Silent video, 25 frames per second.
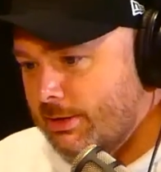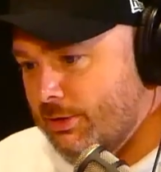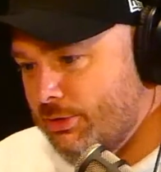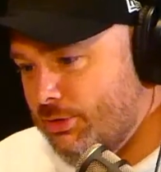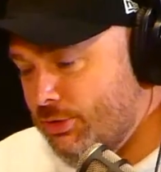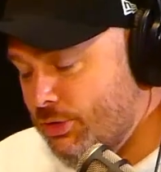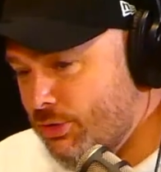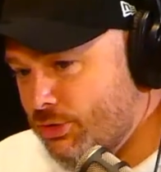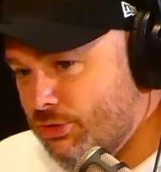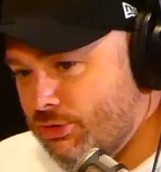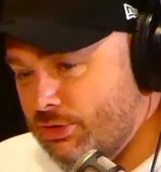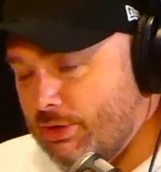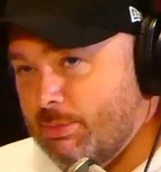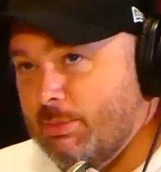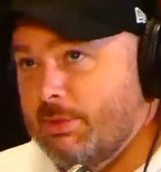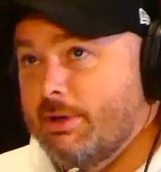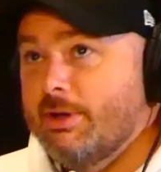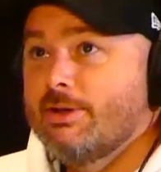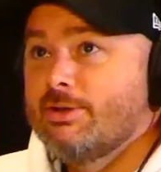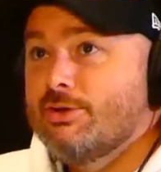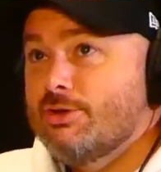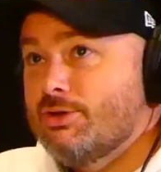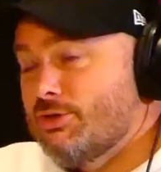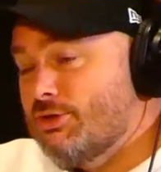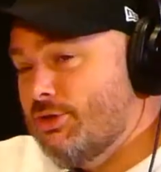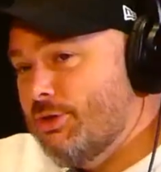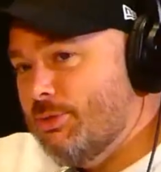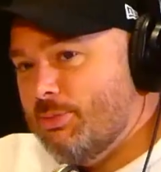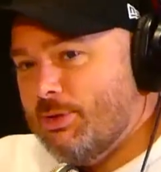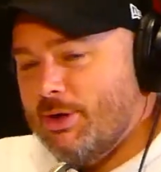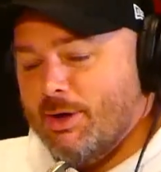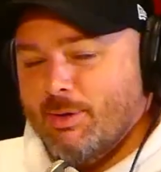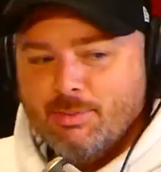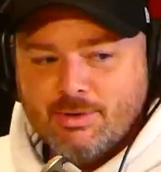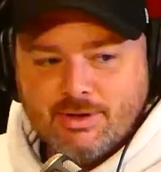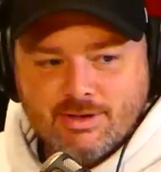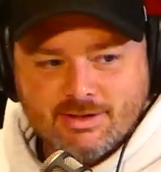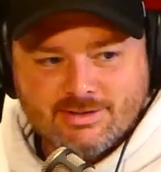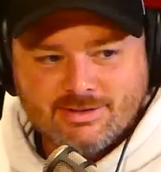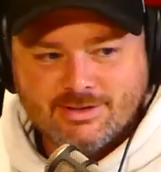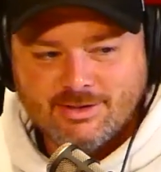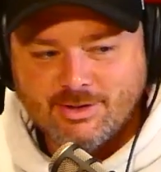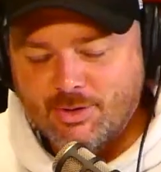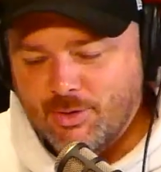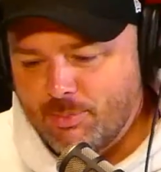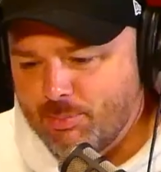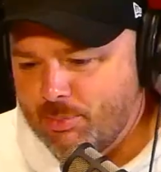That's just straight barmaids.